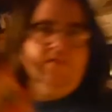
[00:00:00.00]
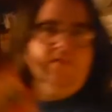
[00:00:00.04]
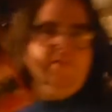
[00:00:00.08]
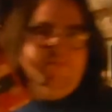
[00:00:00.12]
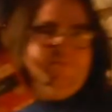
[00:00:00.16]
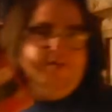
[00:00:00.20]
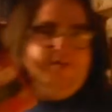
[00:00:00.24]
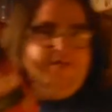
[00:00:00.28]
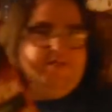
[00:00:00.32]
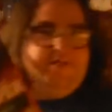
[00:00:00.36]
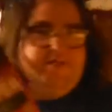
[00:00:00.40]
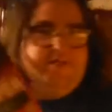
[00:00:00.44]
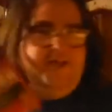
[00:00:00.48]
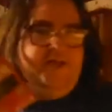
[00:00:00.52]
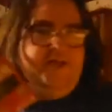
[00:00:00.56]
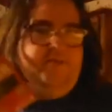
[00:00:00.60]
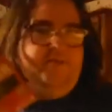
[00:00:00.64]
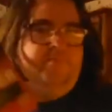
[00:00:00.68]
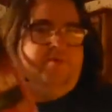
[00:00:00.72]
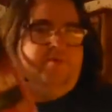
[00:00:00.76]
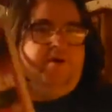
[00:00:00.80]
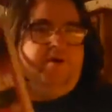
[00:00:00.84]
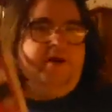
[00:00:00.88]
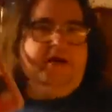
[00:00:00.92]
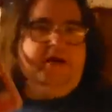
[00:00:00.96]
This
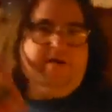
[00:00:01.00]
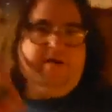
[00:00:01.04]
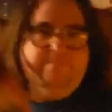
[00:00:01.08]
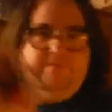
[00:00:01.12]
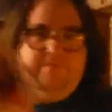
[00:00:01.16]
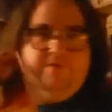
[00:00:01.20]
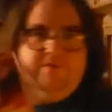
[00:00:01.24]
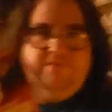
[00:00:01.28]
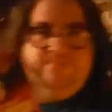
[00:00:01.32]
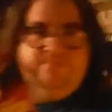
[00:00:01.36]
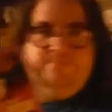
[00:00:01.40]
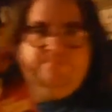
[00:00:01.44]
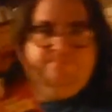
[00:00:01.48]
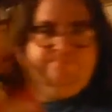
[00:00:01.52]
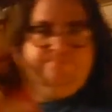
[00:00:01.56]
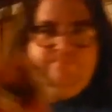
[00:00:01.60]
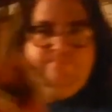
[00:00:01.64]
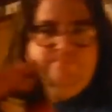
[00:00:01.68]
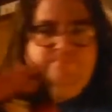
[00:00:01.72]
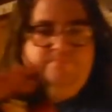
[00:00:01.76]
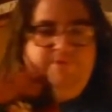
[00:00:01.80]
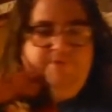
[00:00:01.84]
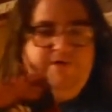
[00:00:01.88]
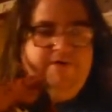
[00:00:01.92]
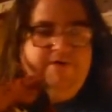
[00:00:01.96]
Hamburger Helper
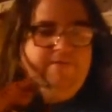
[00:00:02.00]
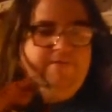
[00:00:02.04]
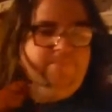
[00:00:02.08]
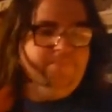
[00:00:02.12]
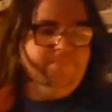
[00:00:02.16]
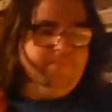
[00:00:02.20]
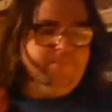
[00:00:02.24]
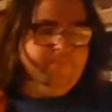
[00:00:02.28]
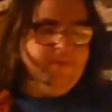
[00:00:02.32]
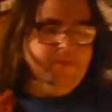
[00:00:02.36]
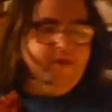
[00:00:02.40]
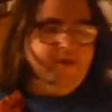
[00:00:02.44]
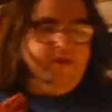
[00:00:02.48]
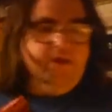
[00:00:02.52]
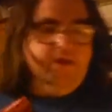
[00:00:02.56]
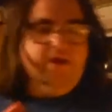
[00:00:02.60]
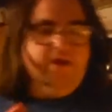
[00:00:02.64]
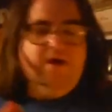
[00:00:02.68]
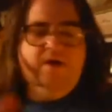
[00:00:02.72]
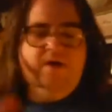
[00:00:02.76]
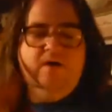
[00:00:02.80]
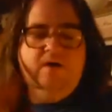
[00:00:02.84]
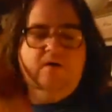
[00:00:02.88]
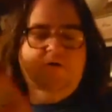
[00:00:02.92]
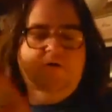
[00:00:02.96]
meal
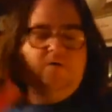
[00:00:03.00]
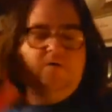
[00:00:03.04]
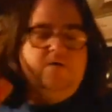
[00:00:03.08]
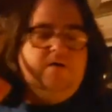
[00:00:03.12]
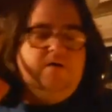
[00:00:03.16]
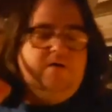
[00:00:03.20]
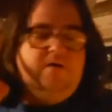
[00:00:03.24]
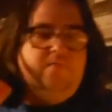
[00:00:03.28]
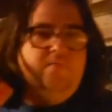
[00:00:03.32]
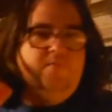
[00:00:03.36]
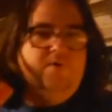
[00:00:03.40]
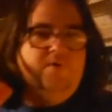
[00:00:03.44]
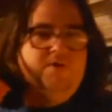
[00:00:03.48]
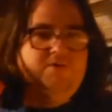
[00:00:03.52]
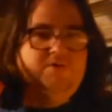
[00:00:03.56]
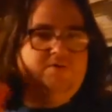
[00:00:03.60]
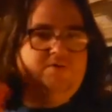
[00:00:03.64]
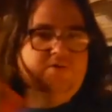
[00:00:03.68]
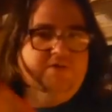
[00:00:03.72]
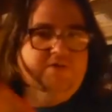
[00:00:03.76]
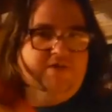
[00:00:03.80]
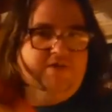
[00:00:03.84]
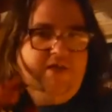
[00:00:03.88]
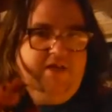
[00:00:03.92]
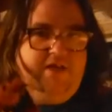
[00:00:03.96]
was
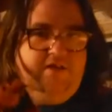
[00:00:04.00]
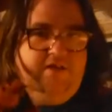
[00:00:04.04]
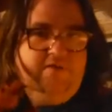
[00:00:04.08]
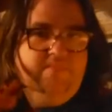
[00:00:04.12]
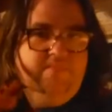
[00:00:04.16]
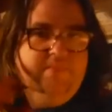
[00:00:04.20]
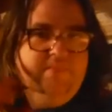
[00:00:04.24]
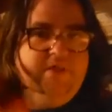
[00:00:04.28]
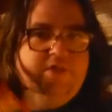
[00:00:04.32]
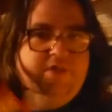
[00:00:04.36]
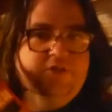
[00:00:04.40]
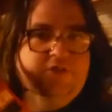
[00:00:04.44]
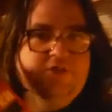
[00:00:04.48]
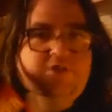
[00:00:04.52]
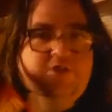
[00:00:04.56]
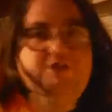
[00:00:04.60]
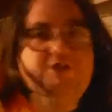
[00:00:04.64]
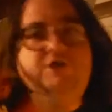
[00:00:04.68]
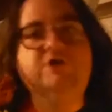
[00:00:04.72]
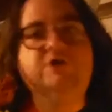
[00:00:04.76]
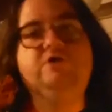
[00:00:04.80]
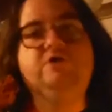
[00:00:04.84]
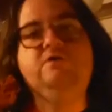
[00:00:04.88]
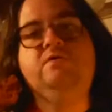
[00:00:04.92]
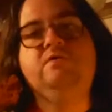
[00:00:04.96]
on sale
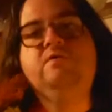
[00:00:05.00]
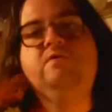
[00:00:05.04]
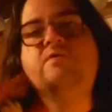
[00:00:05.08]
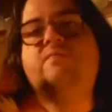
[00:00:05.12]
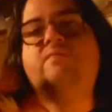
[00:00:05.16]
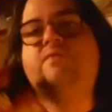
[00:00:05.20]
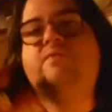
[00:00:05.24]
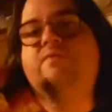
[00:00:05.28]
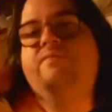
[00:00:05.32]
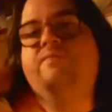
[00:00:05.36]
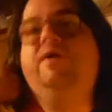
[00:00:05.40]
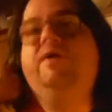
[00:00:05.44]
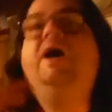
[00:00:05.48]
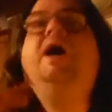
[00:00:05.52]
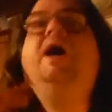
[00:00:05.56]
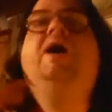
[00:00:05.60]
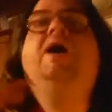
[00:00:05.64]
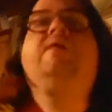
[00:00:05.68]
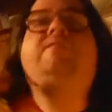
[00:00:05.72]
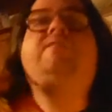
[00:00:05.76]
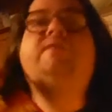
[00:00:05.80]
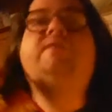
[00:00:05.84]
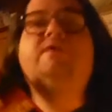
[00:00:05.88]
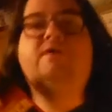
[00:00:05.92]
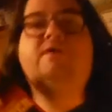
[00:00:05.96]
2 for
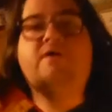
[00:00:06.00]
$5.